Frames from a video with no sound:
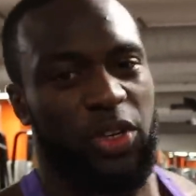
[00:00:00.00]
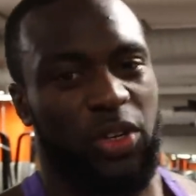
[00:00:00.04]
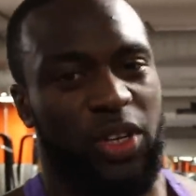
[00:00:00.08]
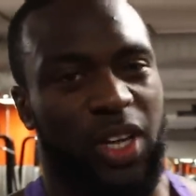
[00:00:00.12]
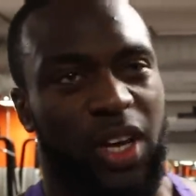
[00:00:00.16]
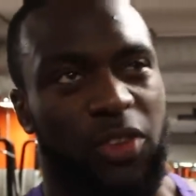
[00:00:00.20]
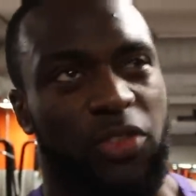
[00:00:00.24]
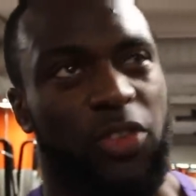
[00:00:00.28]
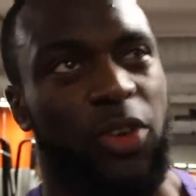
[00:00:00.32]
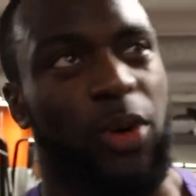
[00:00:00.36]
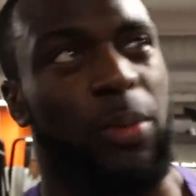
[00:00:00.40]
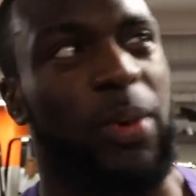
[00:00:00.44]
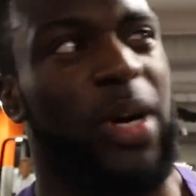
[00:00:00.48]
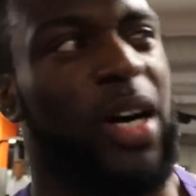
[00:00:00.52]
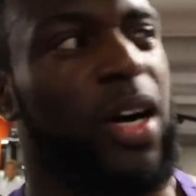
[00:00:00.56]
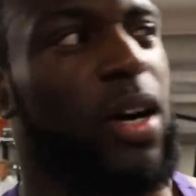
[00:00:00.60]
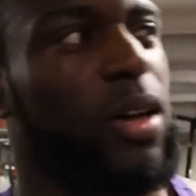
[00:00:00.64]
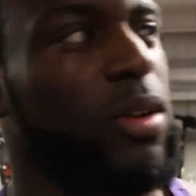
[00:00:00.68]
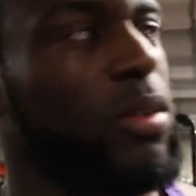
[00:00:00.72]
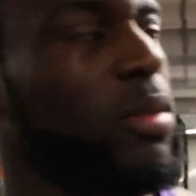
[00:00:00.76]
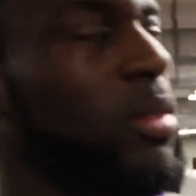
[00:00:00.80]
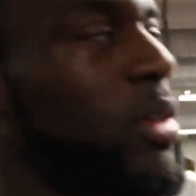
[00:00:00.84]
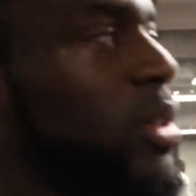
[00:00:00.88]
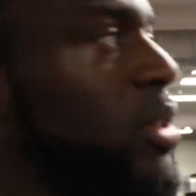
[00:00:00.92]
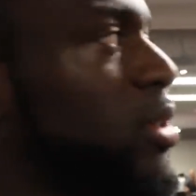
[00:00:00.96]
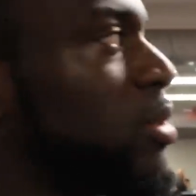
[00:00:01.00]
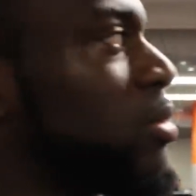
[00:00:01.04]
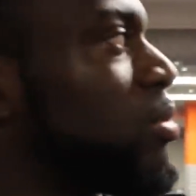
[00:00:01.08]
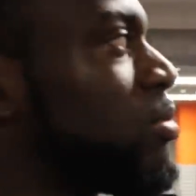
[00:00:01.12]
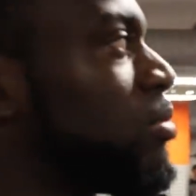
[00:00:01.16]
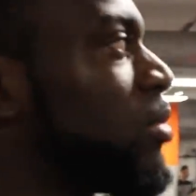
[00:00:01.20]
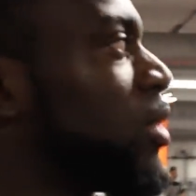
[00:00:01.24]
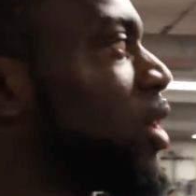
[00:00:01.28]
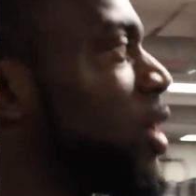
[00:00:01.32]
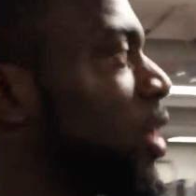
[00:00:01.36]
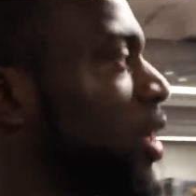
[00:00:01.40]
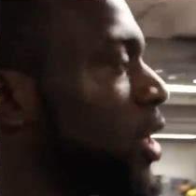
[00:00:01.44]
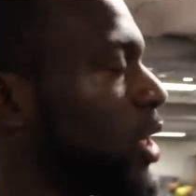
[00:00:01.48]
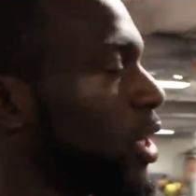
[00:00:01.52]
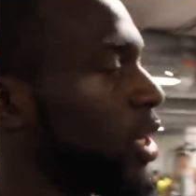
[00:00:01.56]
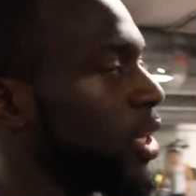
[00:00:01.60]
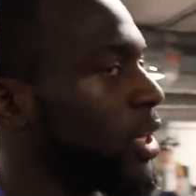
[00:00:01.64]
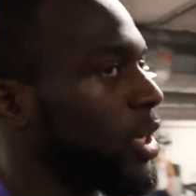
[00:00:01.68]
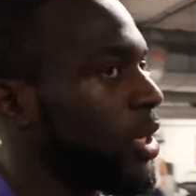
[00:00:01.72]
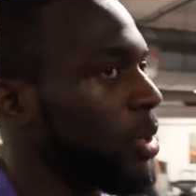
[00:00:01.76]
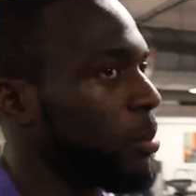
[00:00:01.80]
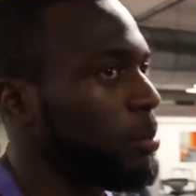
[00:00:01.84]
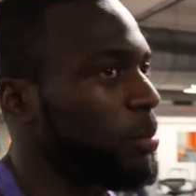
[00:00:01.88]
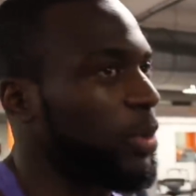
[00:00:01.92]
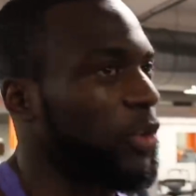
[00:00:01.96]
do that for about,
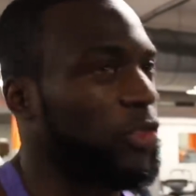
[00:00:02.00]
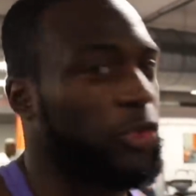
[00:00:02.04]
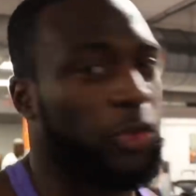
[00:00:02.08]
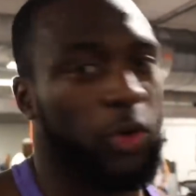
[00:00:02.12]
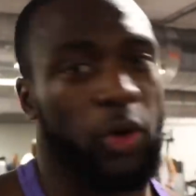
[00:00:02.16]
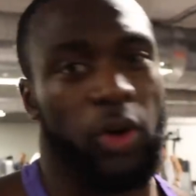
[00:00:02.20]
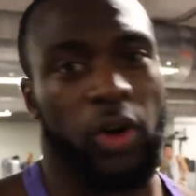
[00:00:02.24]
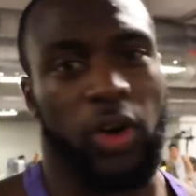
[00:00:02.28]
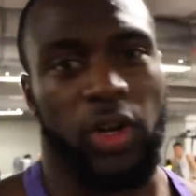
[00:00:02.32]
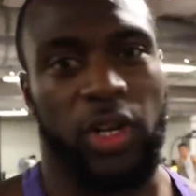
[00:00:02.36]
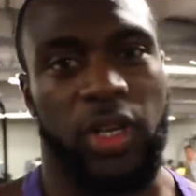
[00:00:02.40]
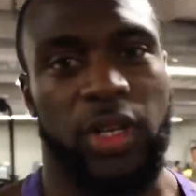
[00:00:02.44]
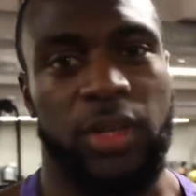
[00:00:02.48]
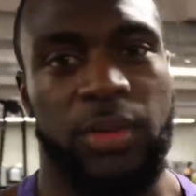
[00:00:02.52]
before